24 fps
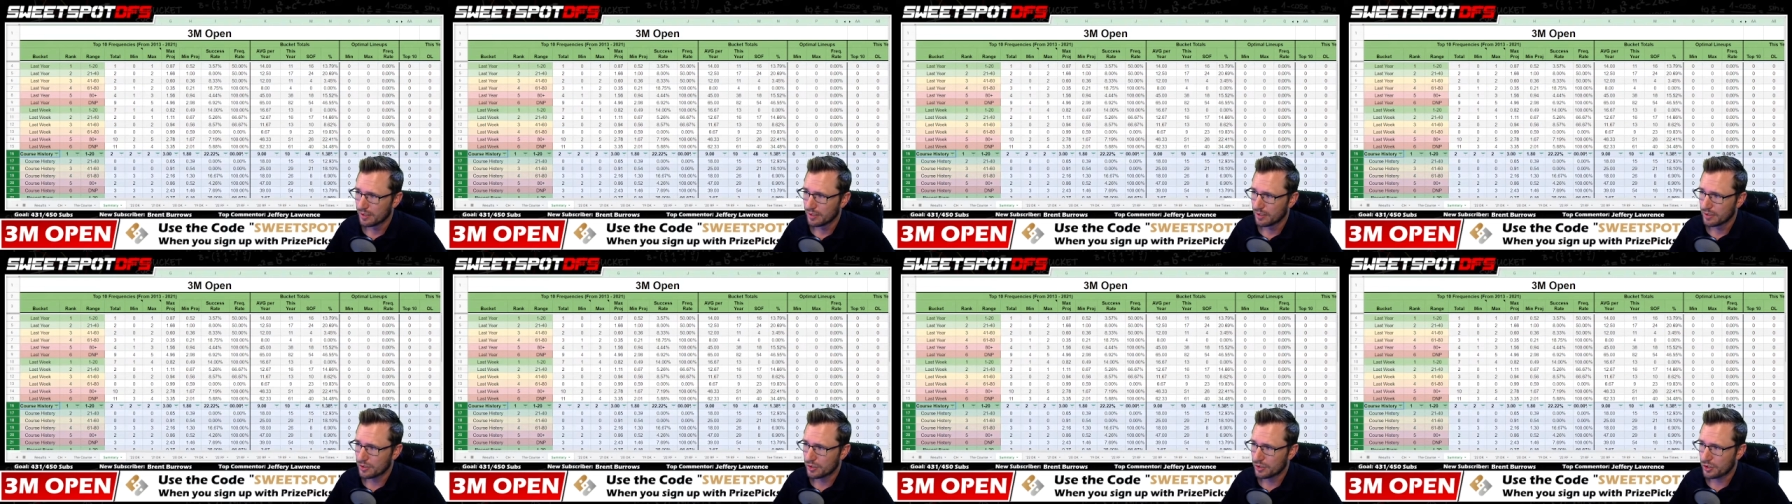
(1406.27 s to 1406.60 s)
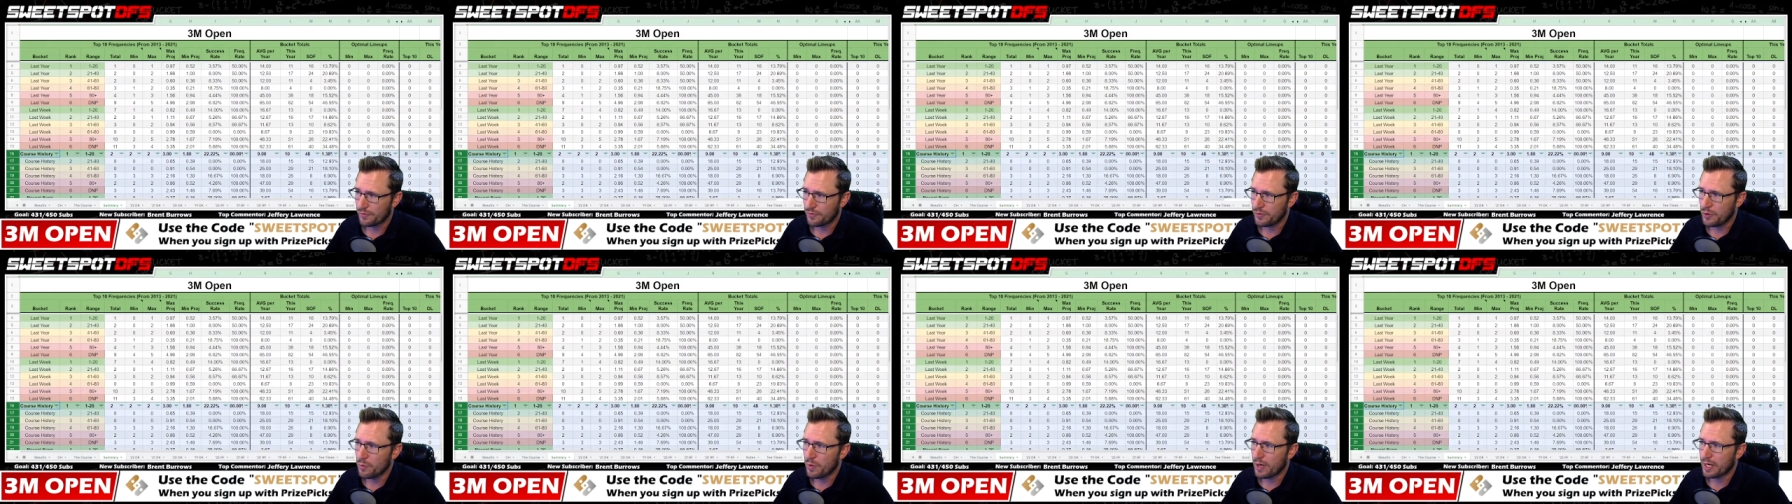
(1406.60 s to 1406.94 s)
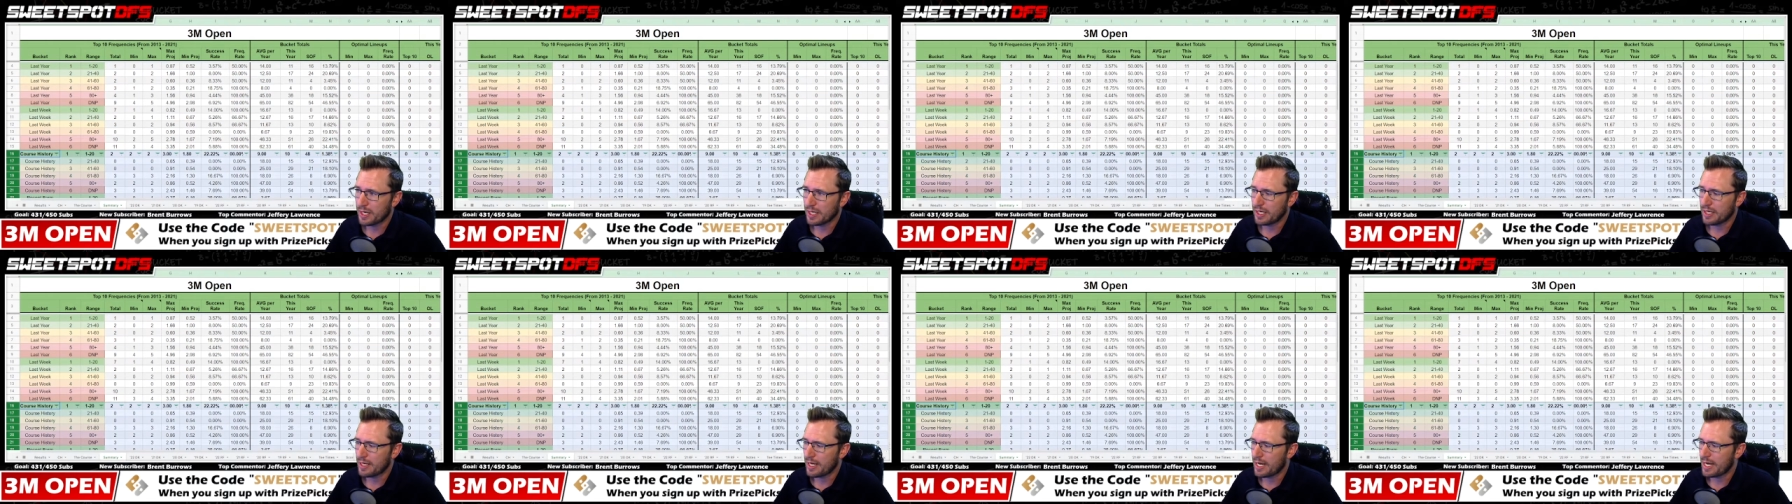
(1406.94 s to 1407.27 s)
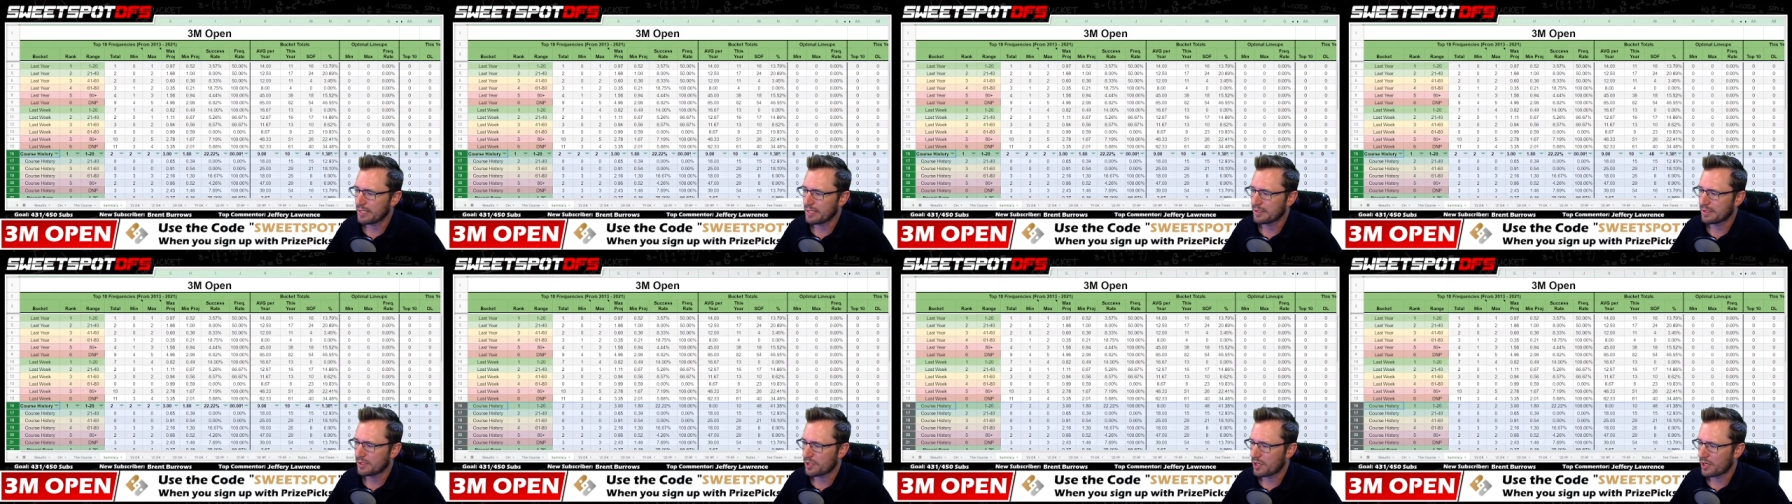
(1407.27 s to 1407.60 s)
So if you want to get a
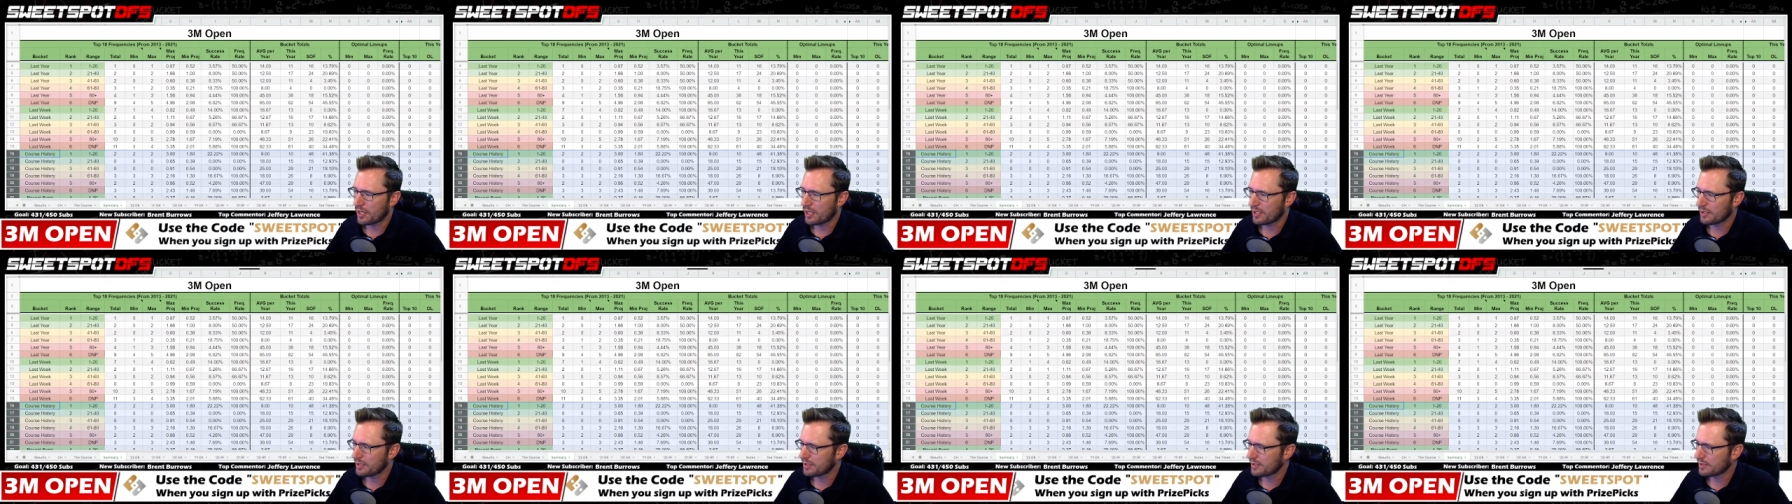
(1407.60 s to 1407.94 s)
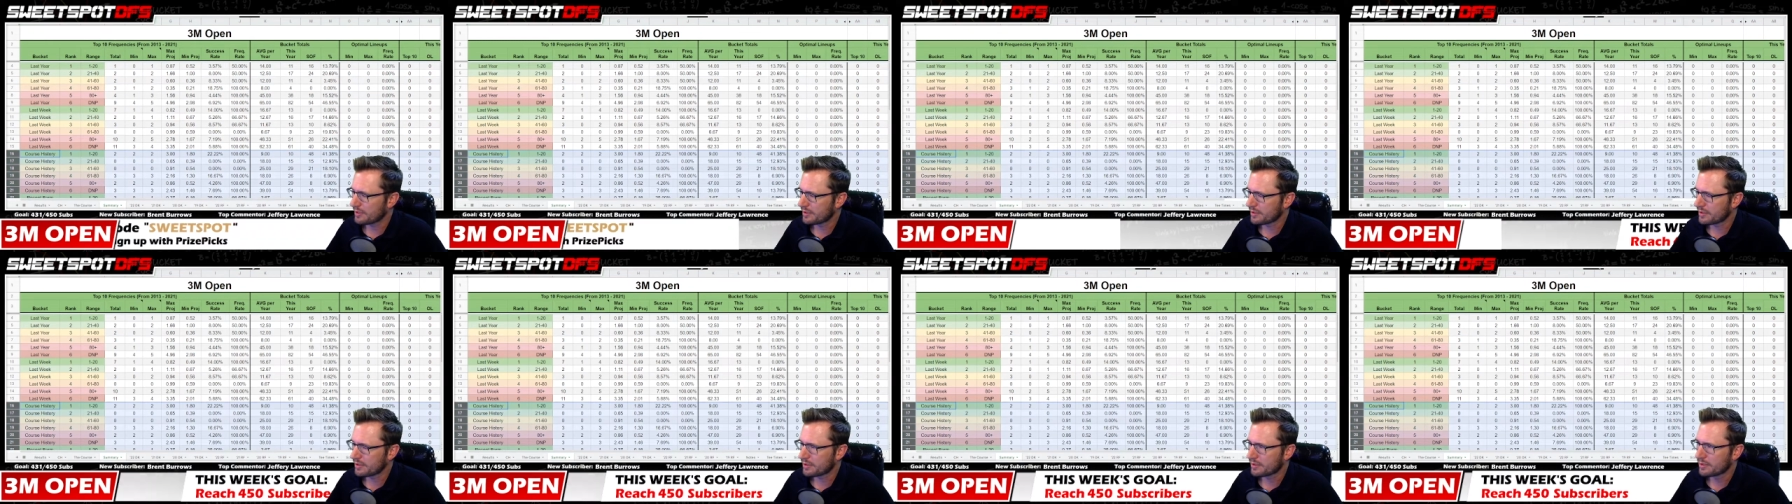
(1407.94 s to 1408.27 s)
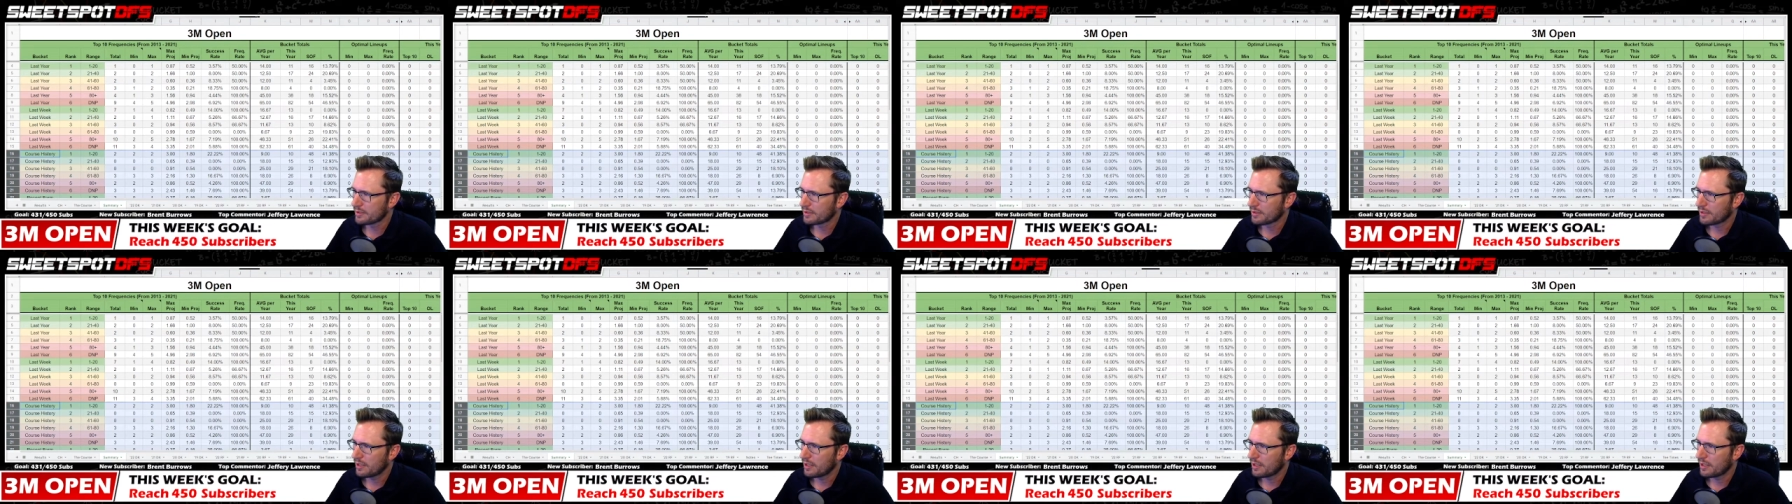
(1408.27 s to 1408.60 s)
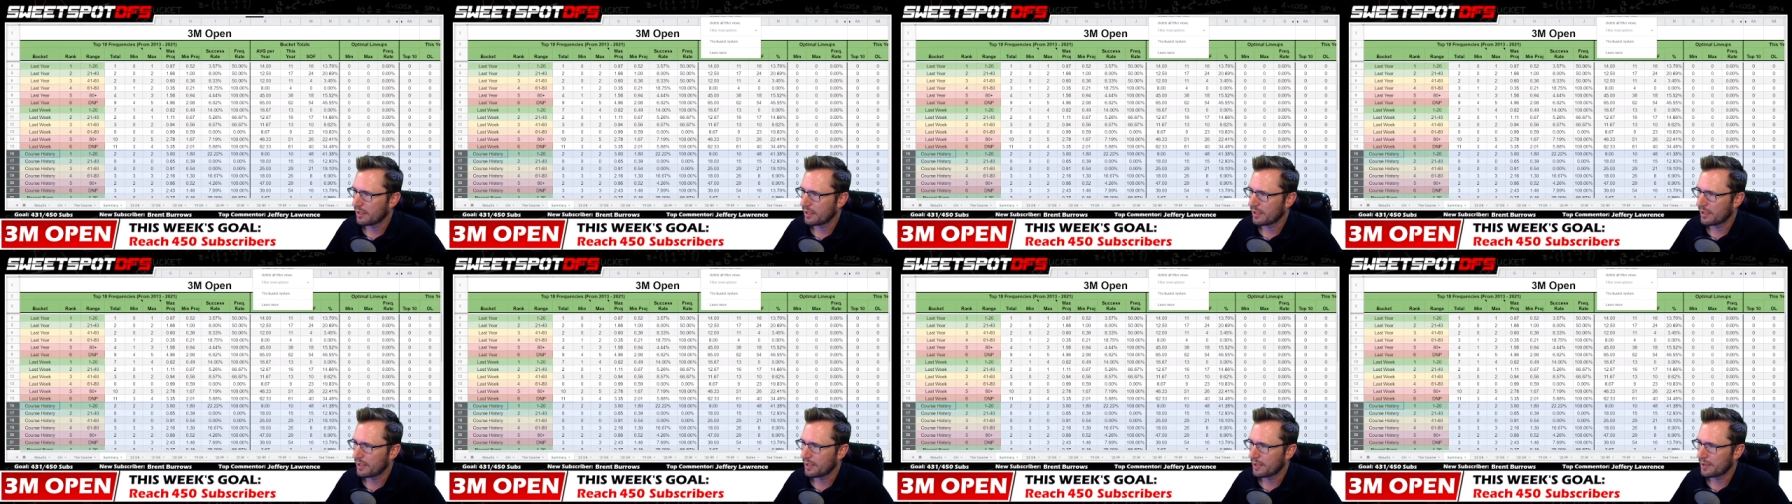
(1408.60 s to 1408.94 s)
head start on this,
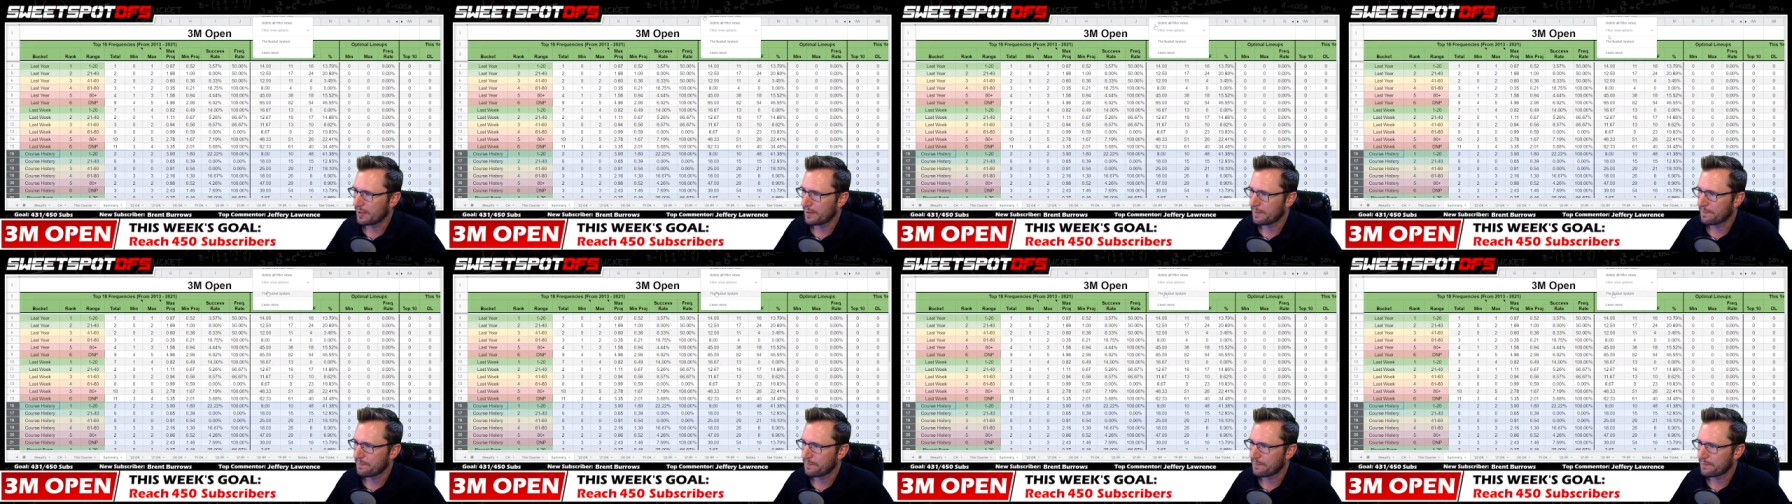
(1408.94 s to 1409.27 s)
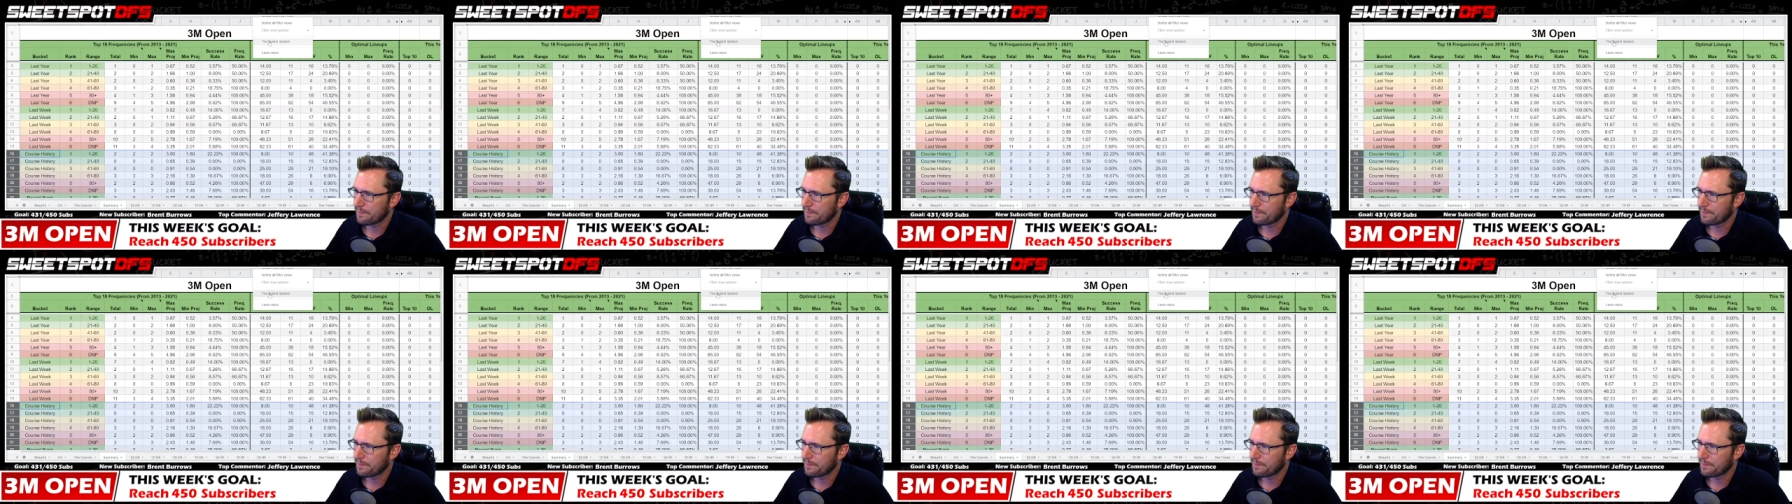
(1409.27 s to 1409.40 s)
um,